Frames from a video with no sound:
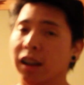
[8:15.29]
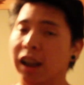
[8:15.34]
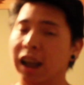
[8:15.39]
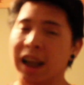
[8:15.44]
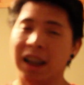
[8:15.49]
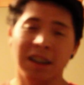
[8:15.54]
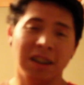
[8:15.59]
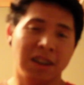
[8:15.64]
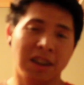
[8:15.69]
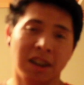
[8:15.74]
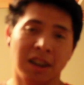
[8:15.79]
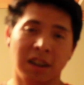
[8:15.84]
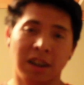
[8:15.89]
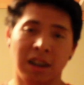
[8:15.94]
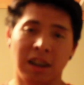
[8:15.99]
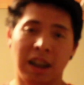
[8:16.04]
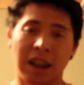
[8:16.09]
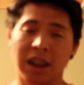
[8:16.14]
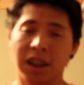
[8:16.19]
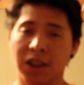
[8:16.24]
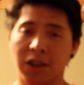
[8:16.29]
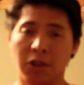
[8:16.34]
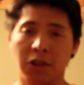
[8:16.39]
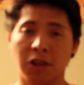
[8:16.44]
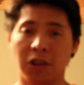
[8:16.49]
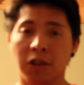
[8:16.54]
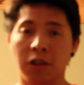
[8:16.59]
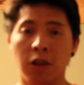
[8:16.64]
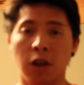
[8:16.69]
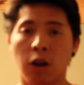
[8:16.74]
As you
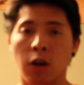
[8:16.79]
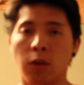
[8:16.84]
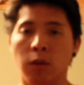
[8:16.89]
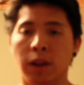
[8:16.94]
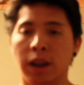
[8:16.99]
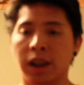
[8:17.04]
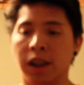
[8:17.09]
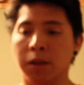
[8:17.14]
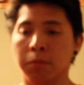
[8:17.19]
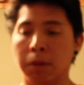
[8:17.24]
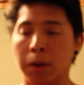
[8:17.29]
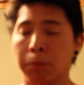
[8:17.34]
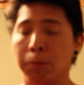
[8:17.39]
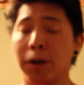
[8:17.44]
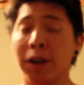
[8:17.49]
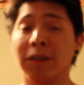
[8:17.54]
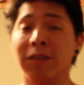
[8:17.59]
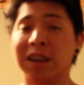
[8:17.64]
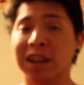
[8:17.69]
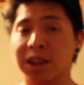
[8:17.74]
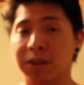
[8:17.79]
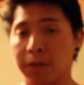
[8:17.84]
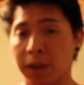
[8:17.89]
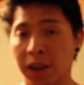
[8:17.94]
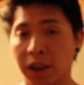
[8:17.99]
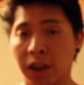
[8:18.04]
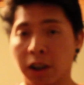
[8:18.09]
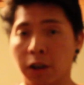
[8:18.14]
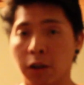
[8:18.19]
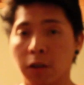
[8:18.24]
should know, like in my previous
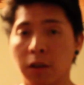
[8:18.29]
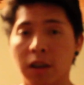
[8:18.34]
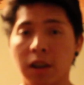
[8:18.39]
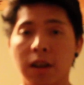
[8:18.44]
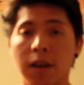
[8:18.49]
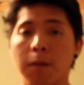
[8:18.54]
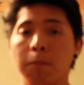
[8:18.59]
video,